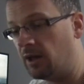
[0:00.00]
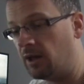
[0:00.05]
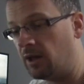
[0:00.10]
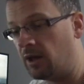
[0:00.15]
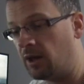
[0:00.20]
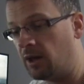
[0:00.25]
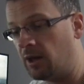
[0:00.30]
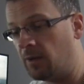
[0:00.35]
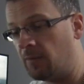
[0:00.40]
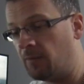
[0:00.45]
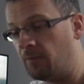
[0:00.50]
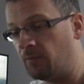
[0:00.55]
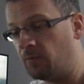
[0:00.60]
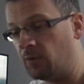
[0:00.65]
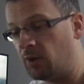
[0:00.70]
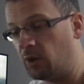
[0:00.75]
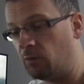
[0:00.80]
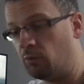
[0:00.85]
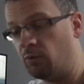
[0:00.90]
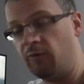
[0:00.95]

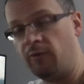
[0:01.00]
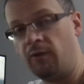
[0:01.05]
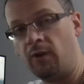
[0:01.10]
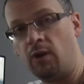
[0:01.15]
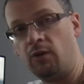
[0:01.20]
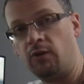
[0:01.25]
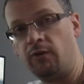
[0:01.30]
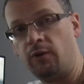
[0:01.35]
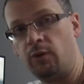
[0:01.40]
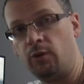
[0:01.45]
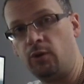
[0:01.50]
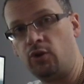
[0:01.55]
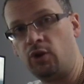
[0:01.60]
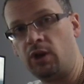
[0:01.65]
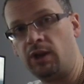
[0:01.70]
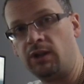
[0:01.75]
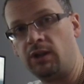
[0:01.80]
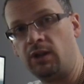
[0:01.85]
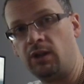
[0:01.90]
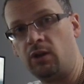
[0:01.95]
But for those of you
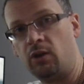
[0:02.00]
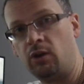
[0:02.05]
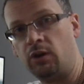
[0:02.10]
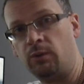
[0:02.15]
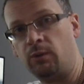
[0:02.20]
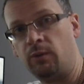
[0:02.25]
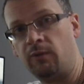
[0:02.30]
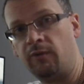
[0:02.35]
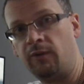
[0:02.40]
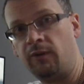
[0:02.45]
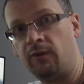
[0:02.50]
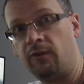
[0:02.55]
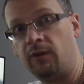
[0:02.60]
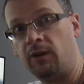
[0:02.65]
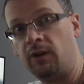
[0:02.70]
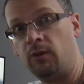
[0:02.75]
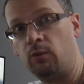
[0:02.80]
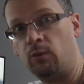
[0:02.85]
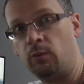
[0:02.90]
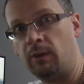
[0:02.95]
interested in the
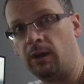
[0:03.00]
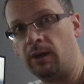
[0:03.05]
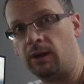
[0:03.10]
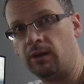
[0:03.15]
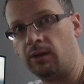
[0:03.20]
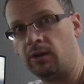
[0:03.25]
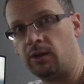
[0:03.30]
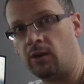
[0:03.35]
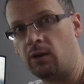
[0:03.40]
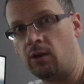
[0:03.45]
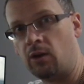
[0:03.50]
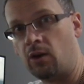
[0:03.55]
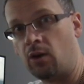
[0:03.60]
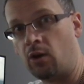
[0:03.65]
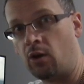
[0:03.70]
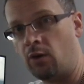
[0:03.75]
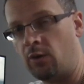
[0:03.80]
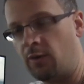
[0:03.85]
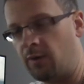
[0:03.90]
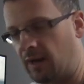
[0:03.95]
9150, we'll make a start
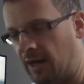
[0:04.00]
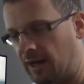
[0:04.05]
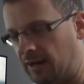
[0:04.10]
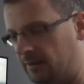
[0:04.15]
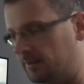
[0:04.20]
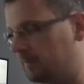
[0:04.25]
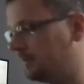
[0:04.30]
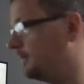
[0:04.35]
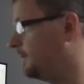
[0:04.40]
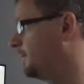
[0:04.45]
on that.